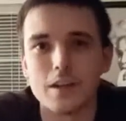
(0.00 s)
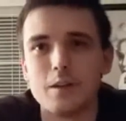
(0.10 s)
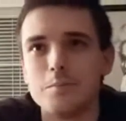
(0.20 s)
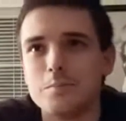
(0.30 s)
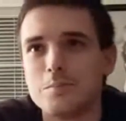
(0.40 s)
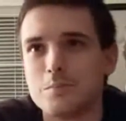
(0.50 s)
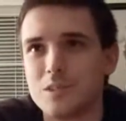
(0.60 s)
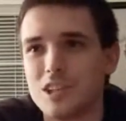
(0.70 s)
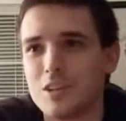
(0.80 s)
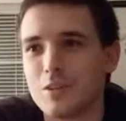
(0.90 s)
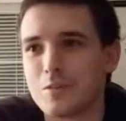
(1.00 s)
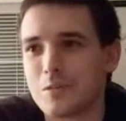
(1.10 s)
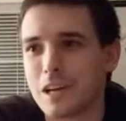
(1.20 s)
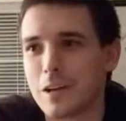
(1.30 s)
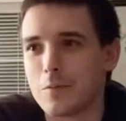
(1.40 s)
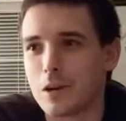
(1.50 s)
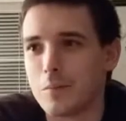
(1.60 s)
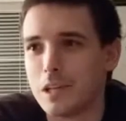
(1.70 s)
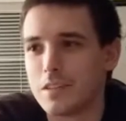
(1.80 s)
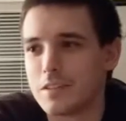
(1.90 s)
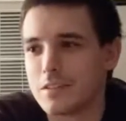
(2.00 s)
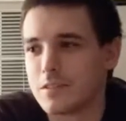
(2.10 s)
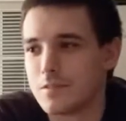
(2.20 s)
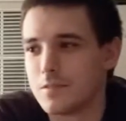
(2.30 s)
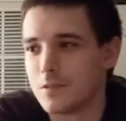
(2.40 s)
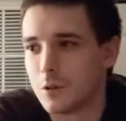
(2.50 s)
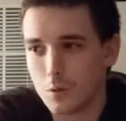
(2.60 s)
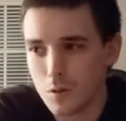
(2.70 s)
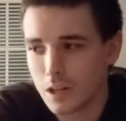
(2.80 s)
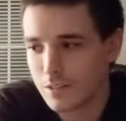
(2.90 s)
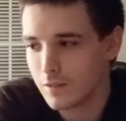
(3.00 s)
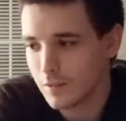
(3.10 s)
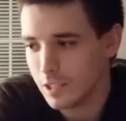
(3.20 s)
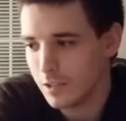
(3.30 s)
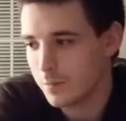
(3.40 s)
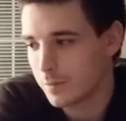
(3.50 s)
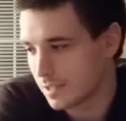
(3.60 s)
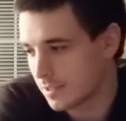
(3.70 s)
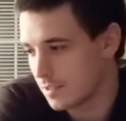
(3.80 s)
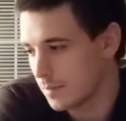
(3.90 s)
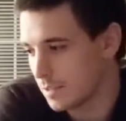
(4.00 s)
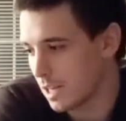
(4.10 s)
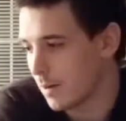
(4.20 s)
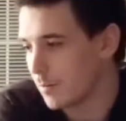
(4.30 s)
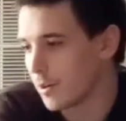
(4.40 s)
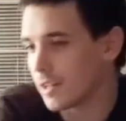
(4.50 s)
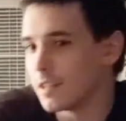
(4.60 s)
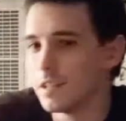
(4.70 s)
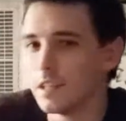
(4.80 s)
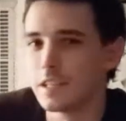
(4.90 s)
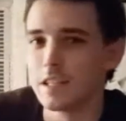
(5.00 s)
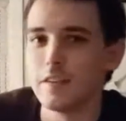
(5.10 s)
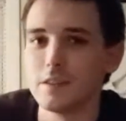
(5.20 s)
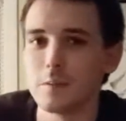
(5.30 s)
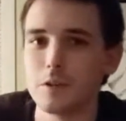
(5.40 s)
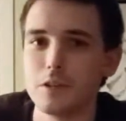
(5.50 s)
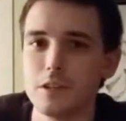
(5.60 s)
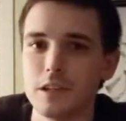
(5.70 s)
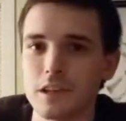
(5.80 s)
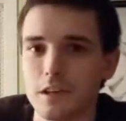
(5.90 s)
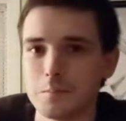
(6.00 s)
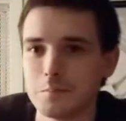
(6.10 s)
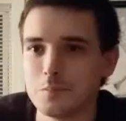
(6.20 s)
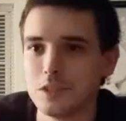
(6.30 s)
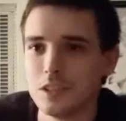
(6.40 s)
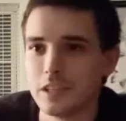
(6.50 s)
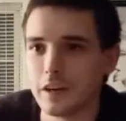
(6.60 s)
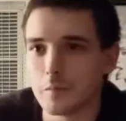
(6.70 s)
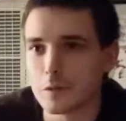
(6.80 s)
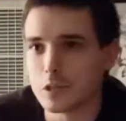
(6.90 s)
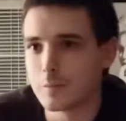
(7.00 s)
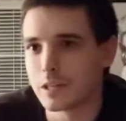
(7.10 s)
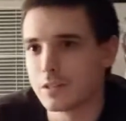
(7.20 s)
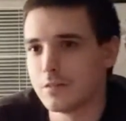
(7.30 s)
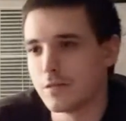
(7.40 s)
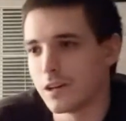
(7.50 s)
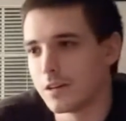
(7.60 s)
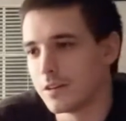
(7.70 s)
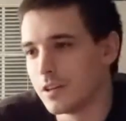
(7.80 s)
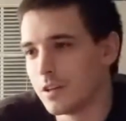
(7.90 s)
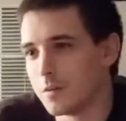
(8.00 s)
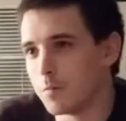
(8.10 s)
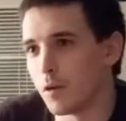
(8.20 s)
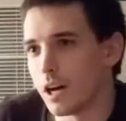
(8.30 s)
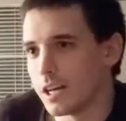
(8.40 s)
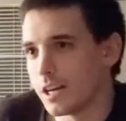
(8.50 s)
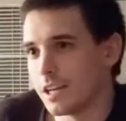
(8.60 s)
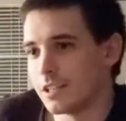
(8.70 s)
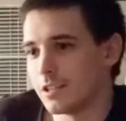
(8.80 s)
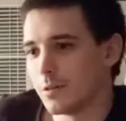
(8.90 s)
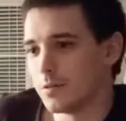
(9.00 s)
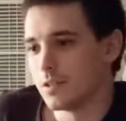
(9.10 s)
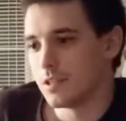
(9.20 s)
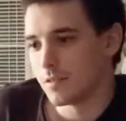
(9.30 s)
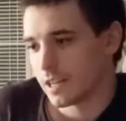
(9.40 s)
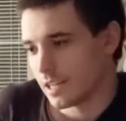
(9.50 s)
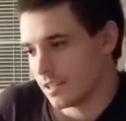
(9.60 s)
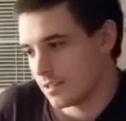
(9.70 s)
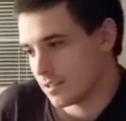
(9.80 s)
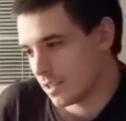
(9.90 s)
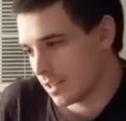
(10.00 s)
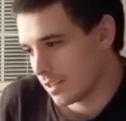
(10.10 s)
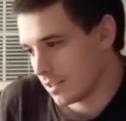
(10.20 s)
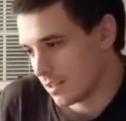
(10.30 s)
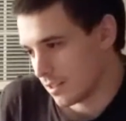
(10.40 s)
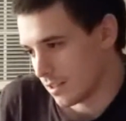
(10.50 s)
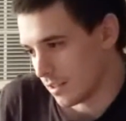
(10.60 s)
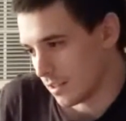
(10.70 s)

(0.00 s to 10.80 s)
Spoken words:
um, I don't want to make this too long of a video, but at the same time, I want to give some good detail and perspective on why I chose these rankings and